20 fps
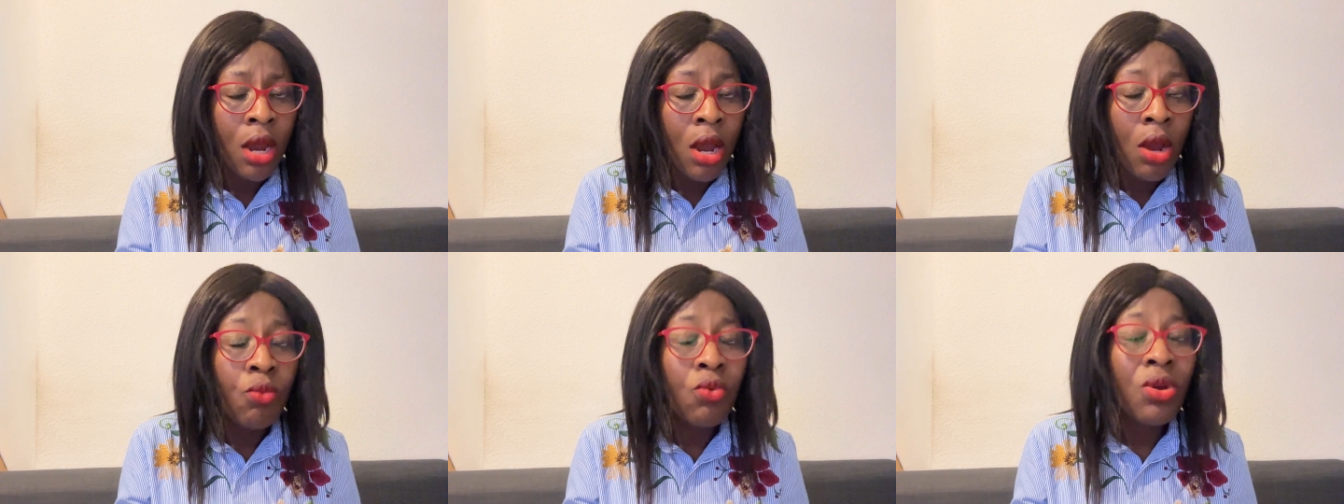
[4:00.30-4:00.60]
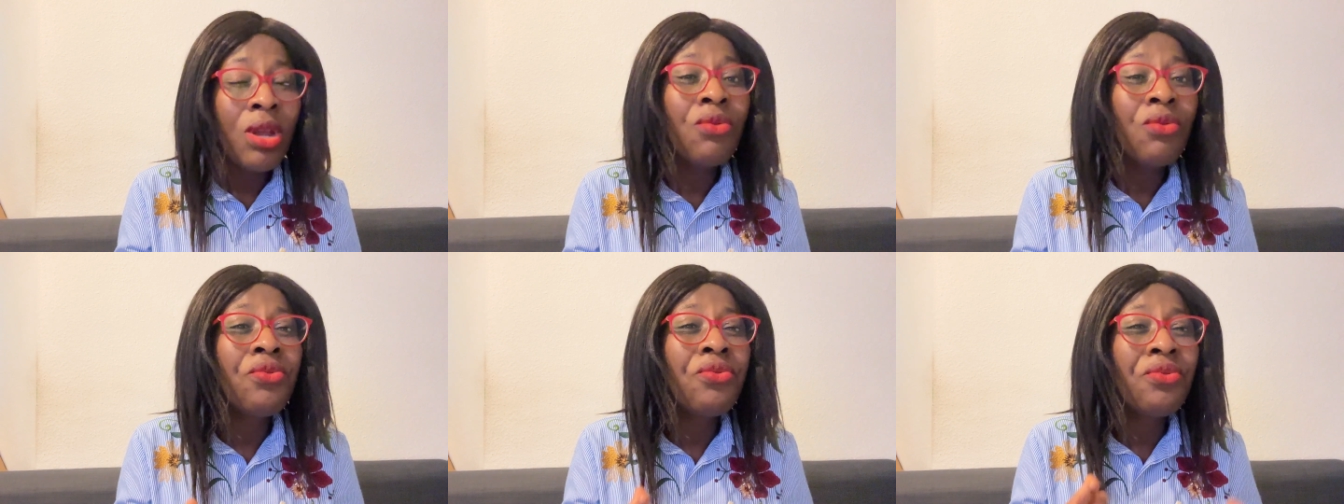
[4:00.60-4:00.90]

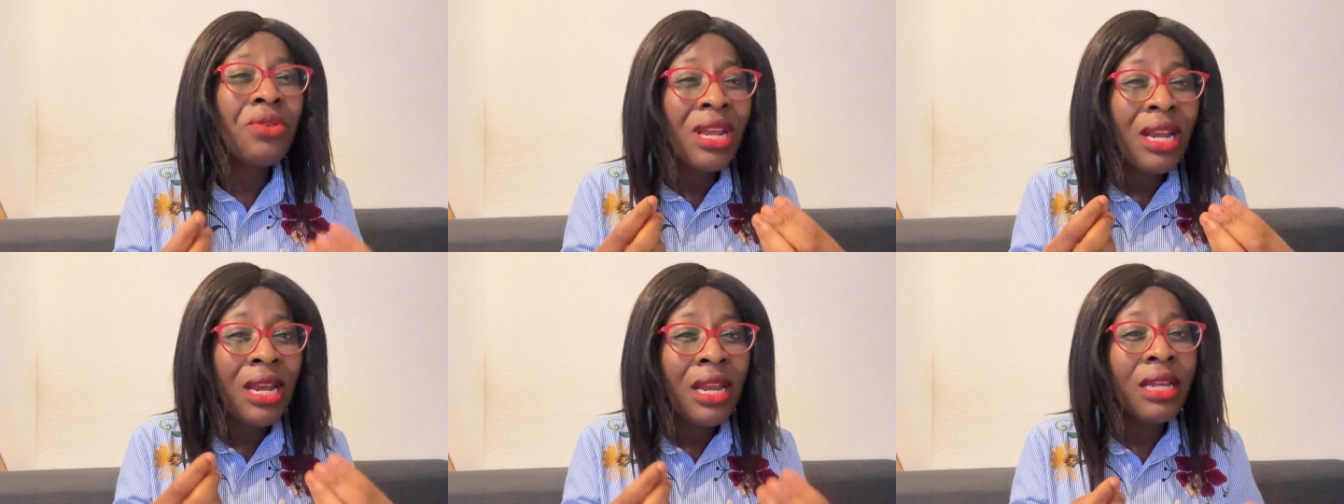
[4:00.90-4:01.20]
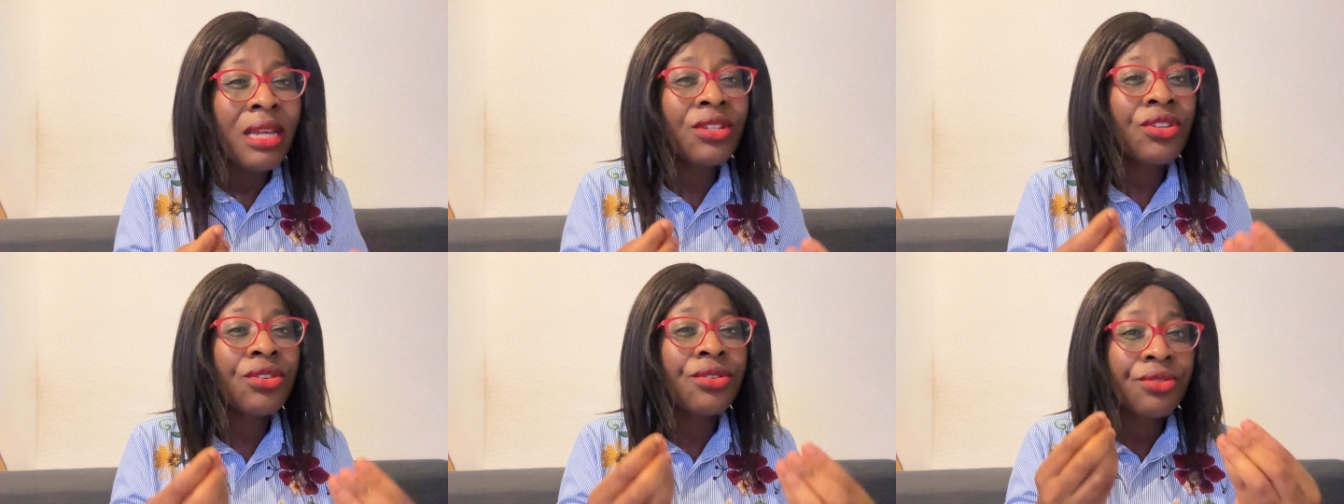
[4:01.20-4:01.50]
We
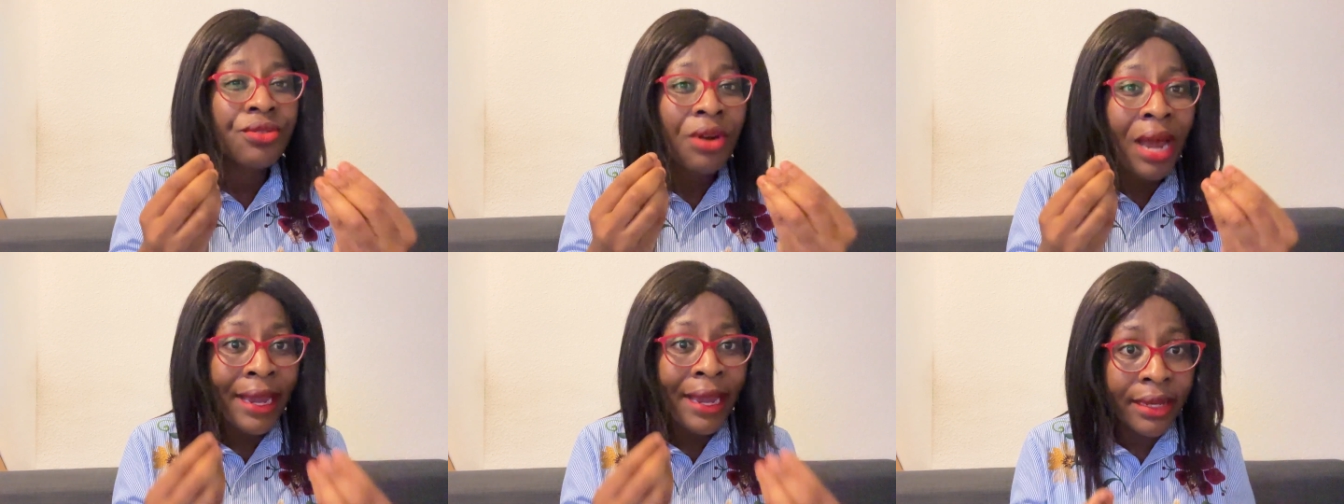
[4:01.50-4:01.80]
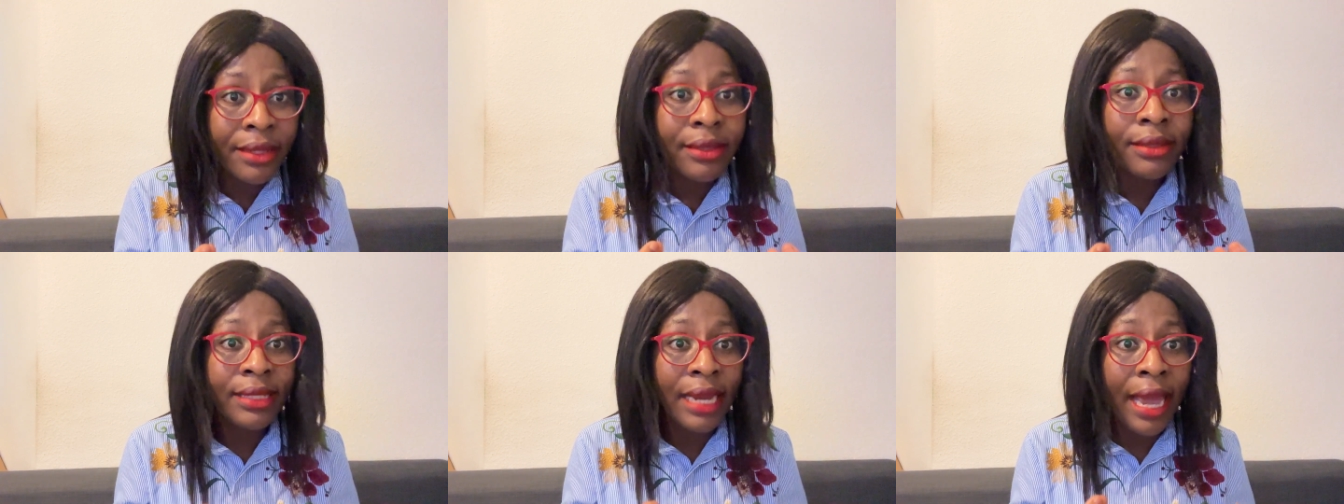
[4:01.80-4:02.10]
really
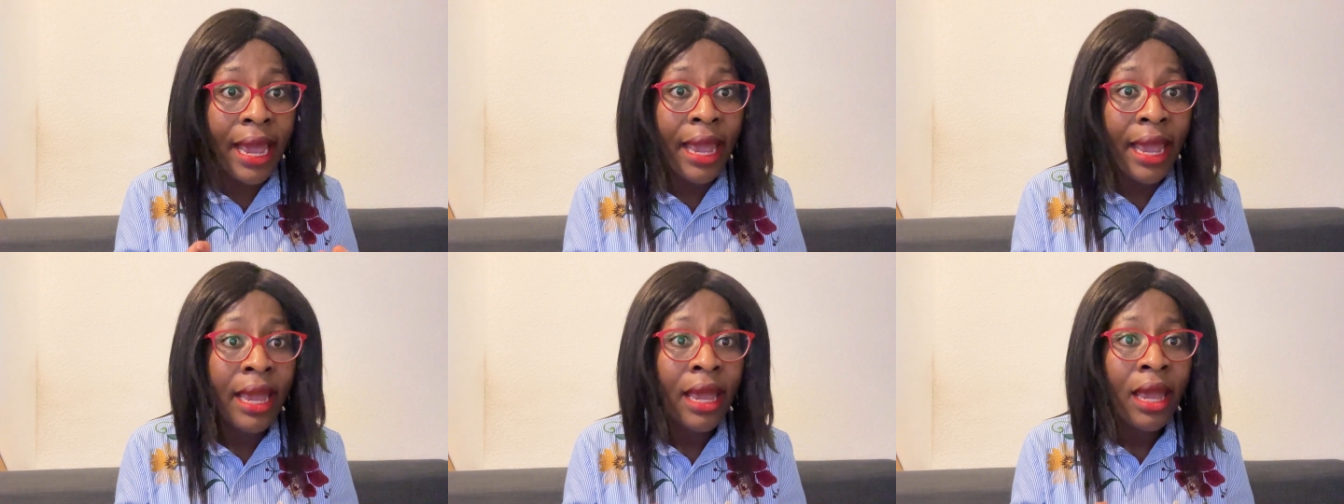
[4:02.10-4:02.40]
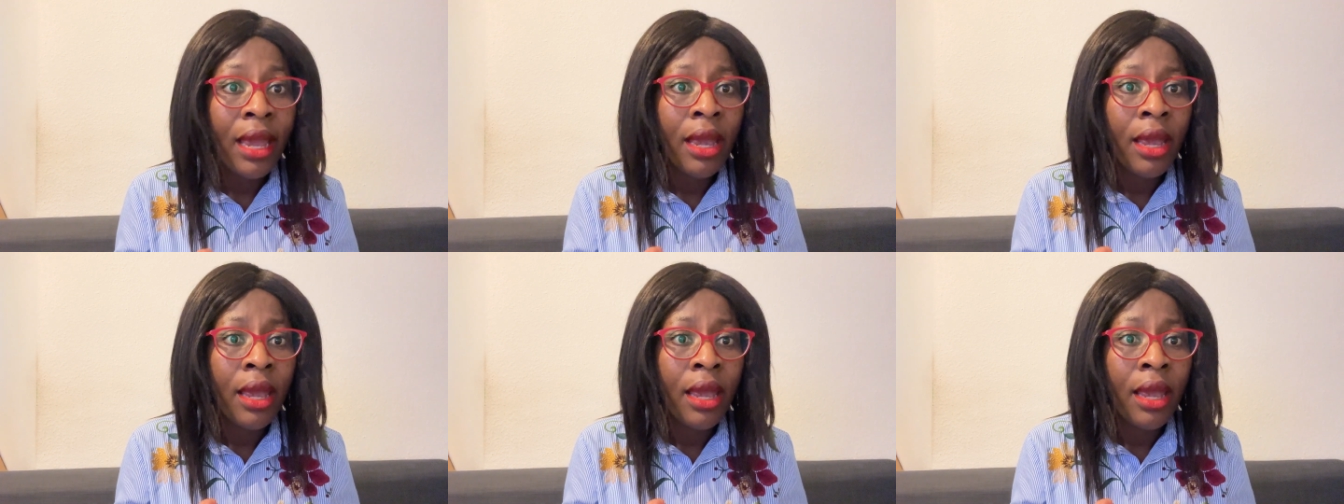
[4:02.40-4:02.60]
struggled, eh?